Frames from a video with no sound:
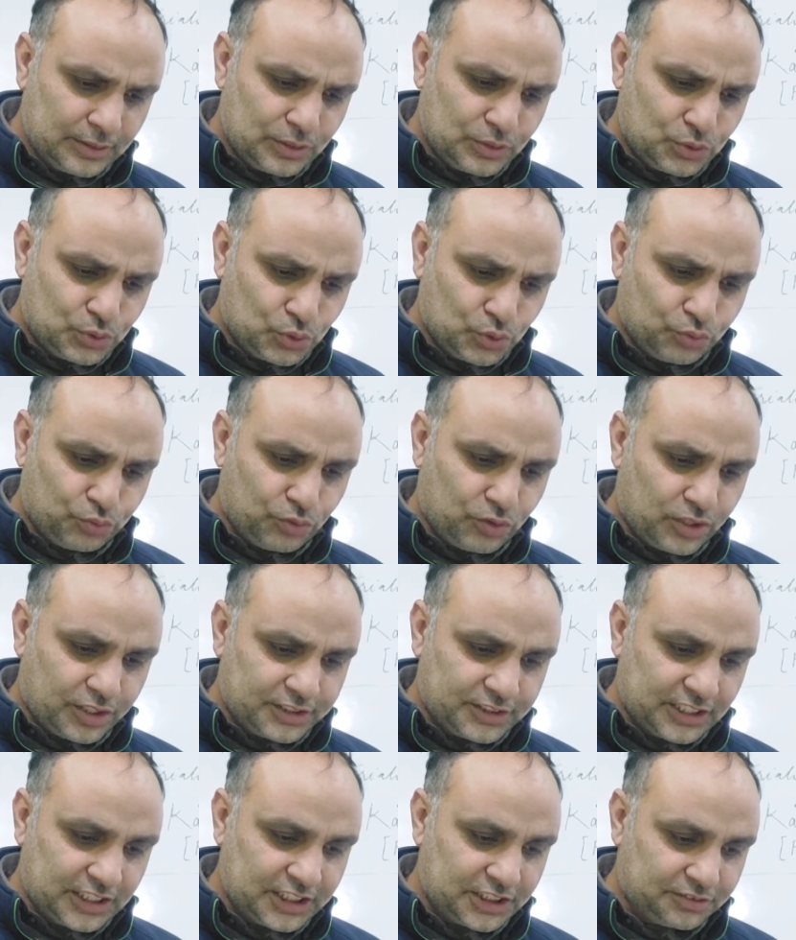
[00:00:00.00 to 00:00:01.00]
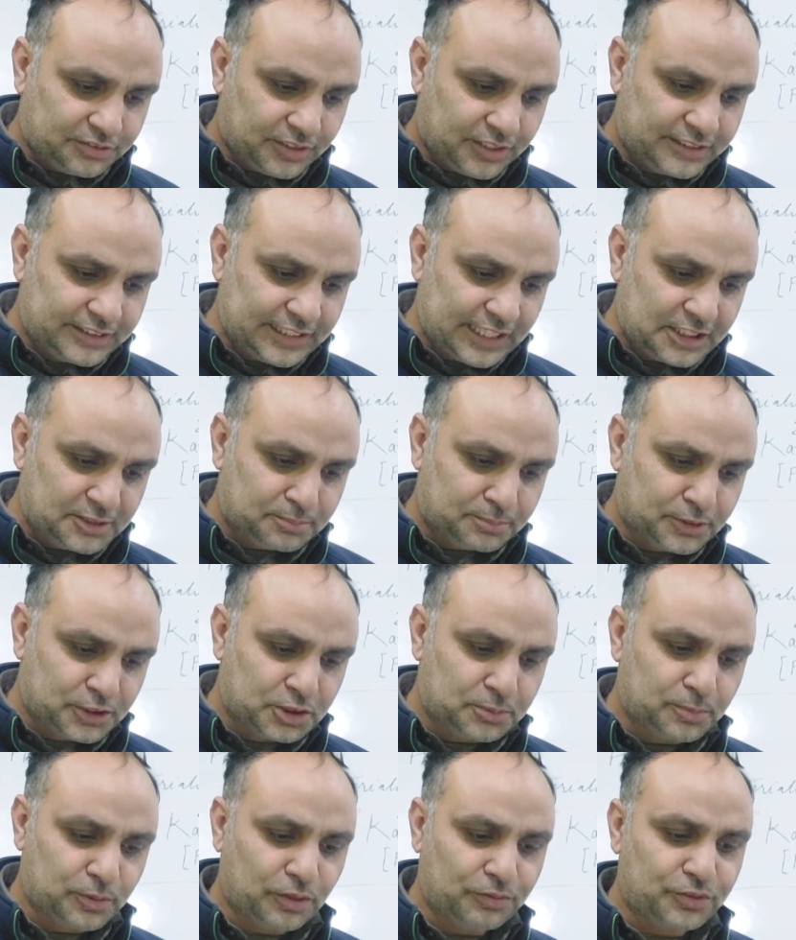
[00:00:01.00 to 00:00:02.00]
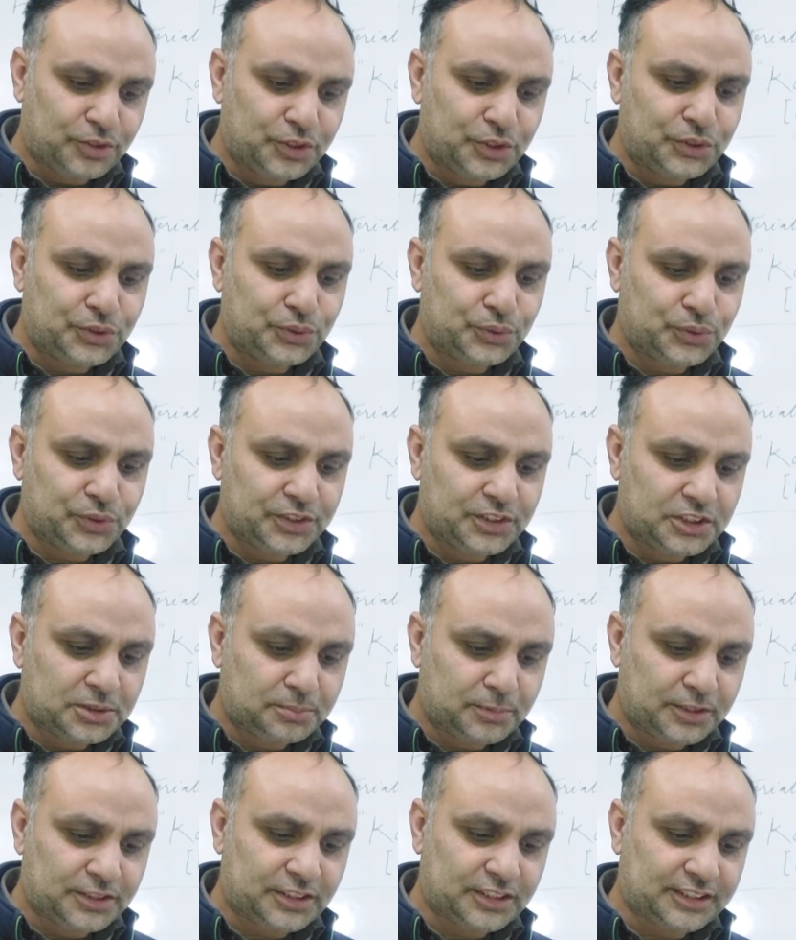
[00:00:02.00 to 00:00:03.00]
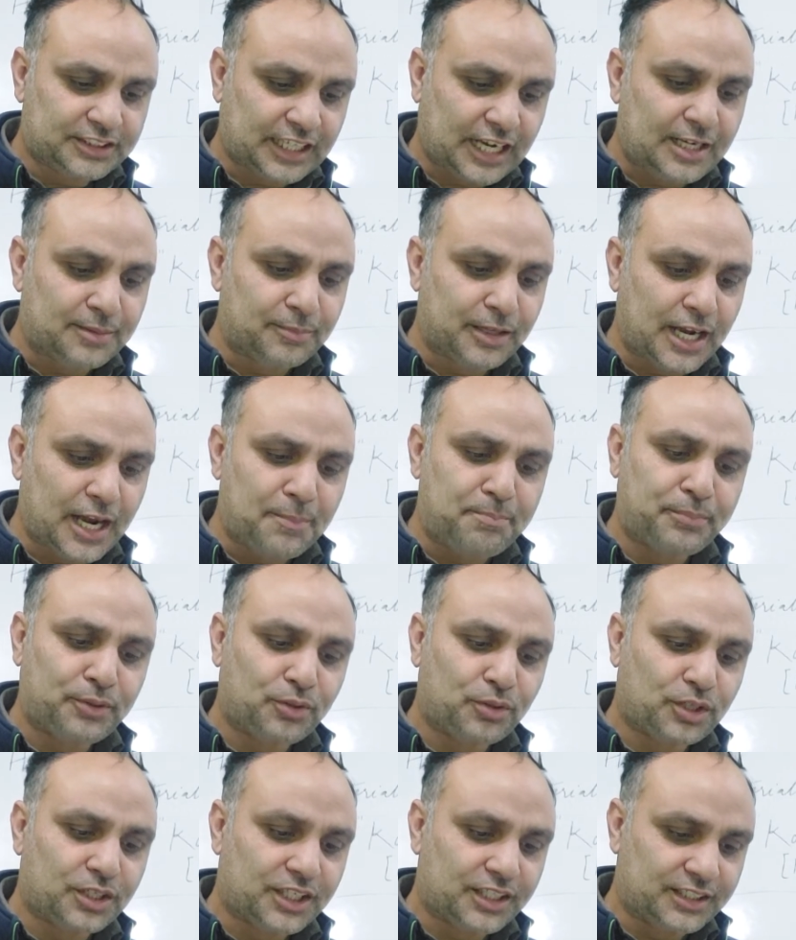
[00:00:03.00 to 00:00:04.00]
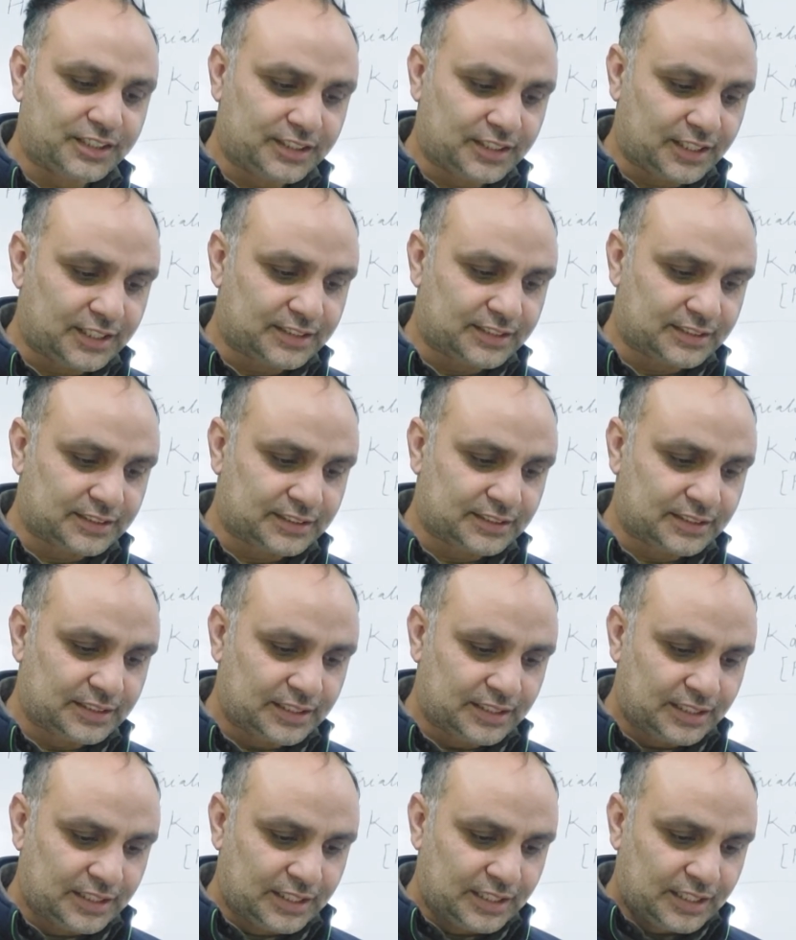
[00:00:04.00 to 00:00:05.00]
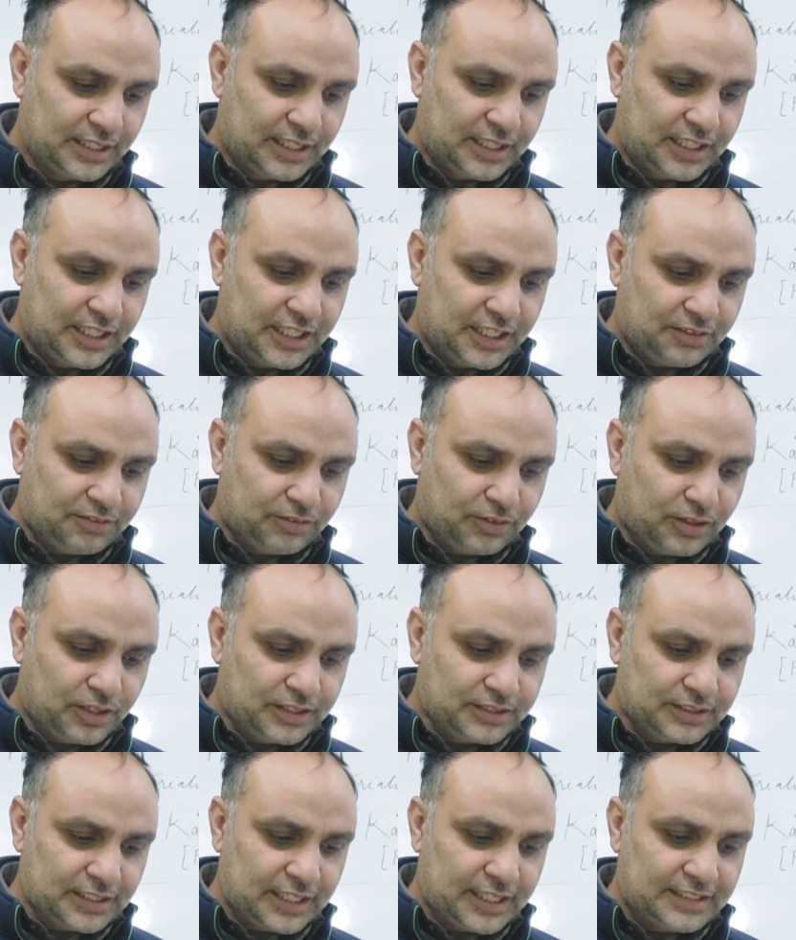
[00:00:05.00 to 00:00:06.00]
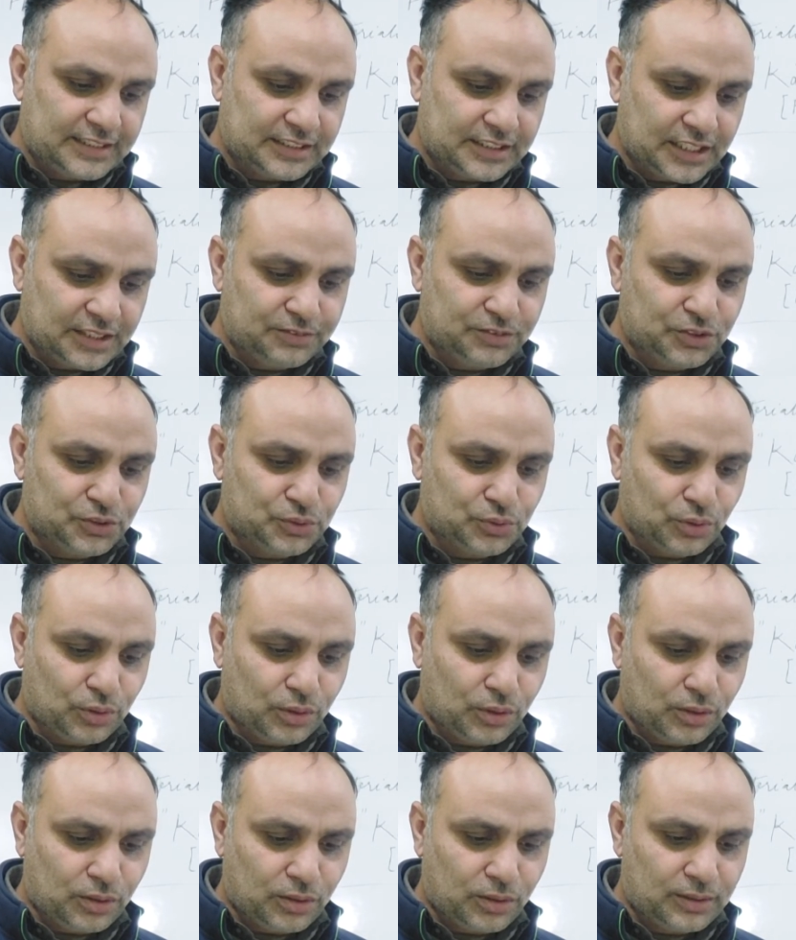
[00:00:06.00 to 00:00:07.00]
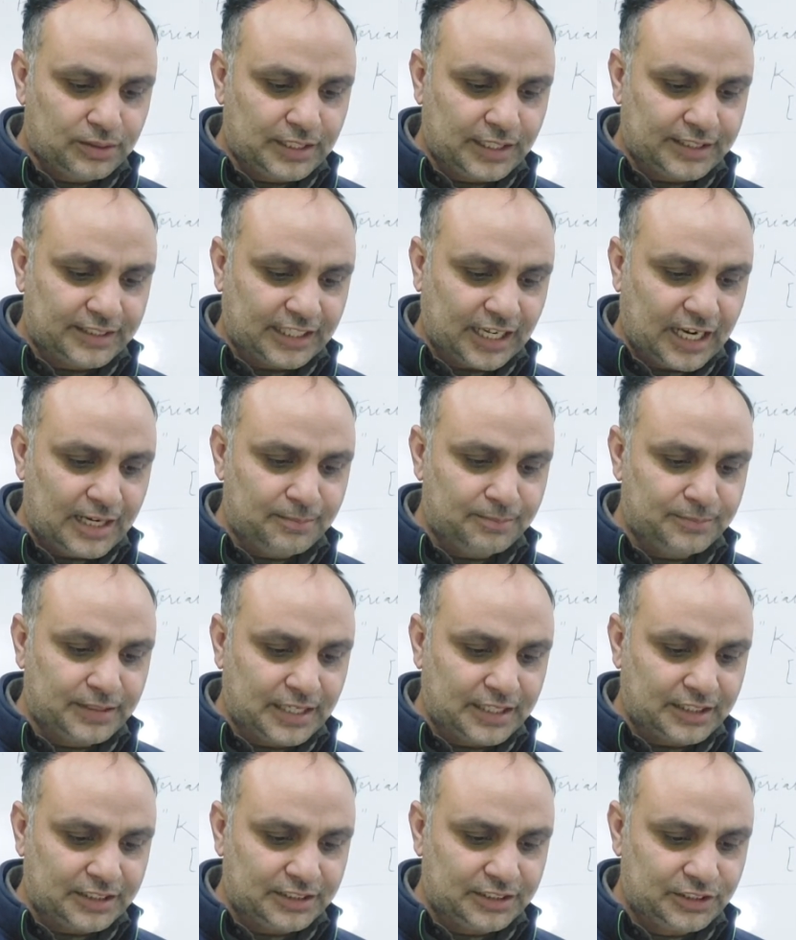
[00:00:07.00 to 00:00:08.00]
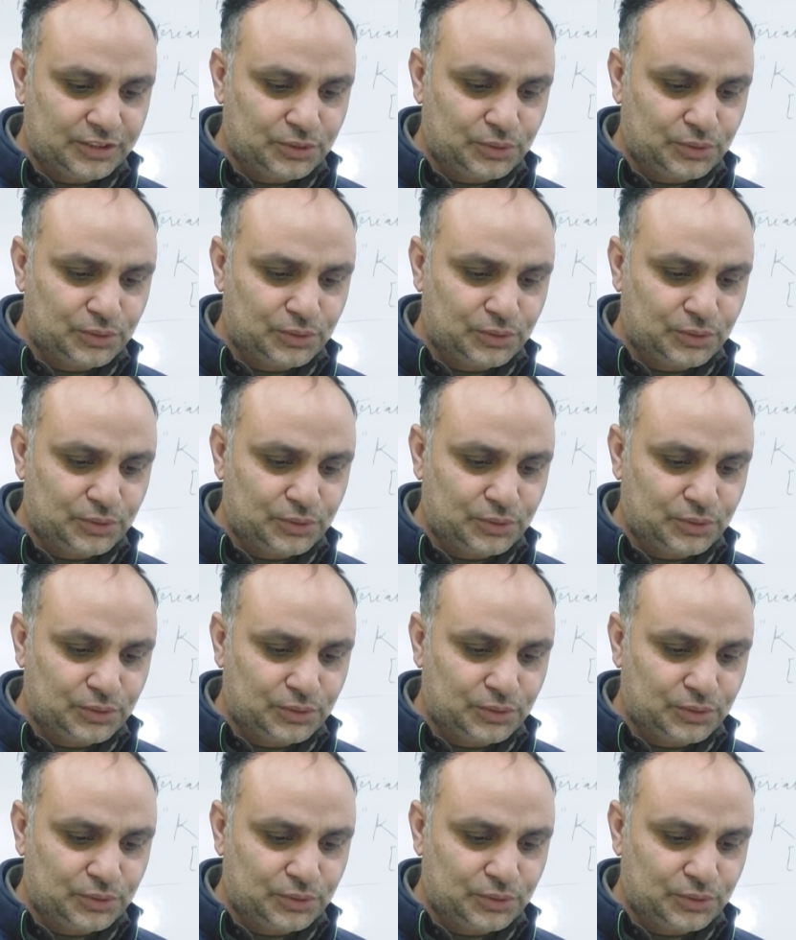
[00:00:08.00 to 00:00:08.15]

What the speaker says: so far justified as principle of intuition in space and time a priori in us. It was a service to all the time that he